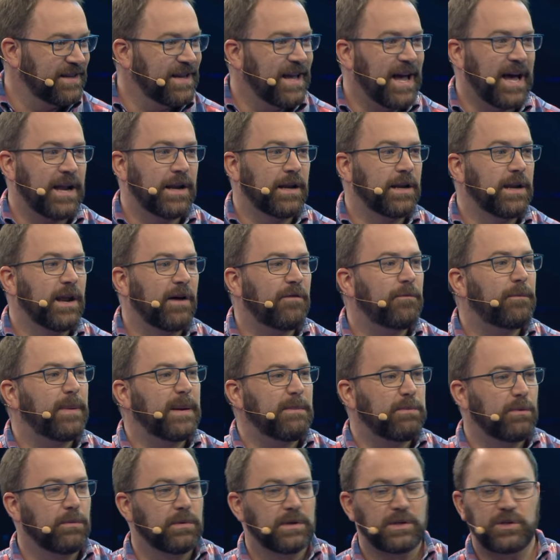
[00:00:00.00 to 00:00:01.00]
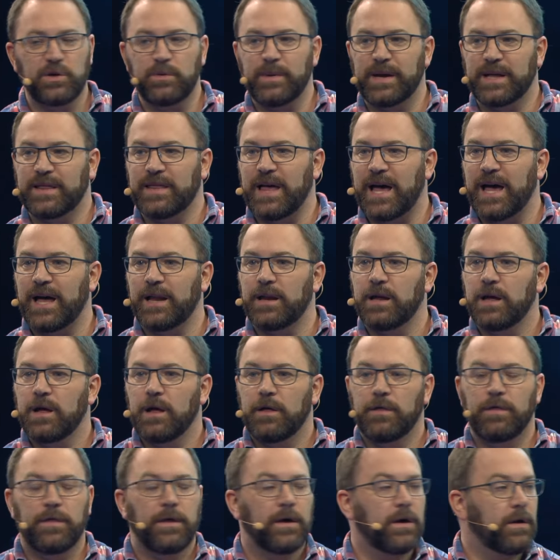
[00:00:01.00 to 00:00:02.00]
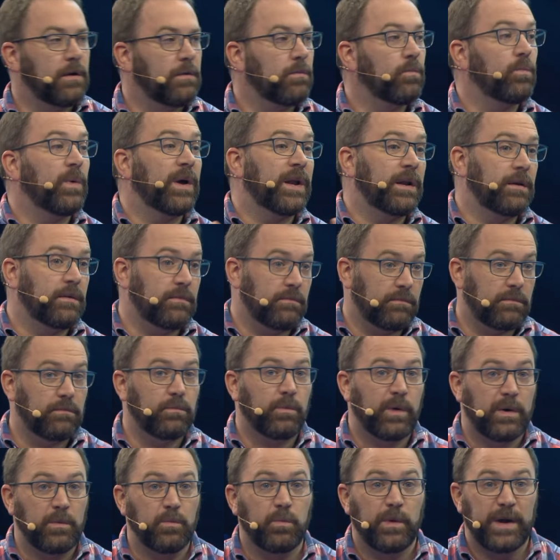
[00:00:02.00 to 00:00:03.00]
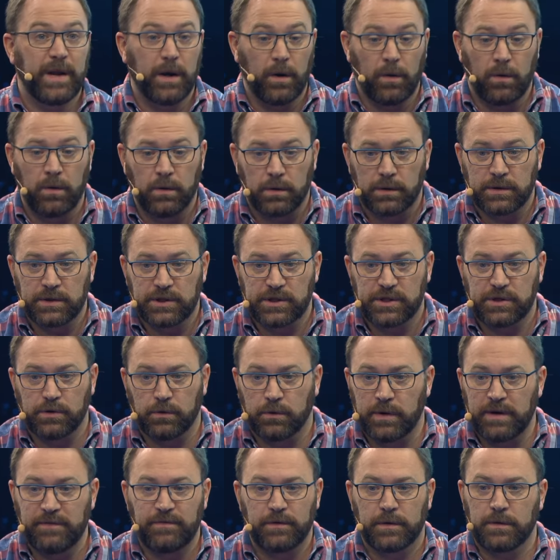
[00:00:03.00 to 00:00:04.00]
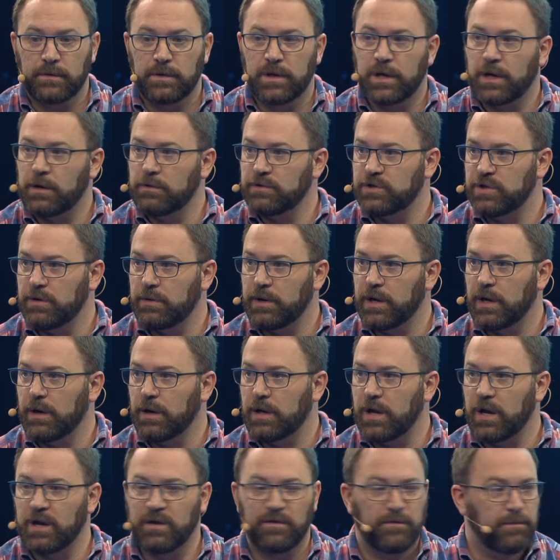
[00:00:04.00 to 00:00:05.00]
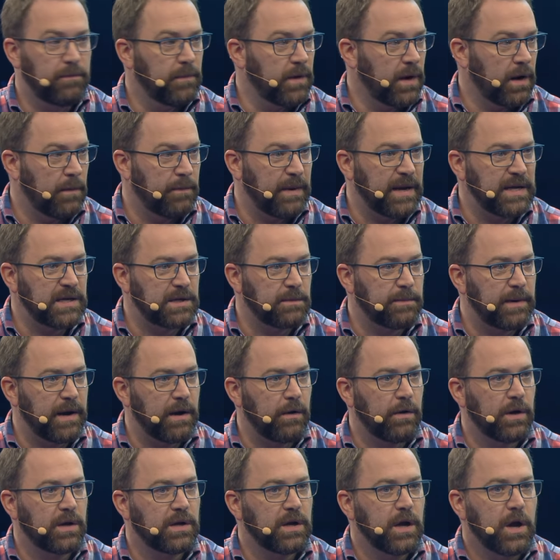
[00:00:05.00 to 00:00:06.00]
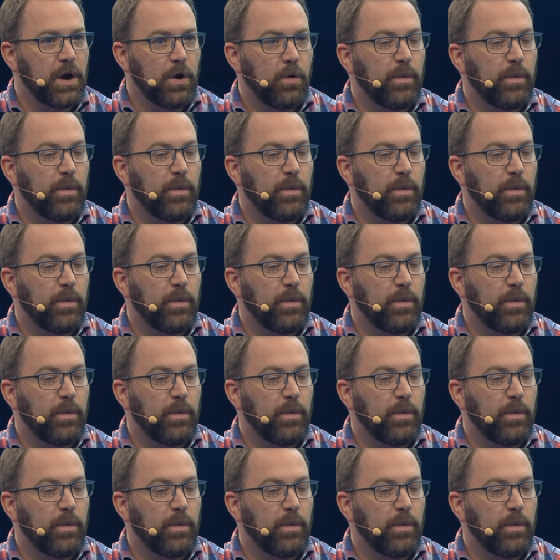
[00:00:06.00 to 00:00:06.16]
And enough people were doing that that when when we launched, or even you know during our kind of our beta period,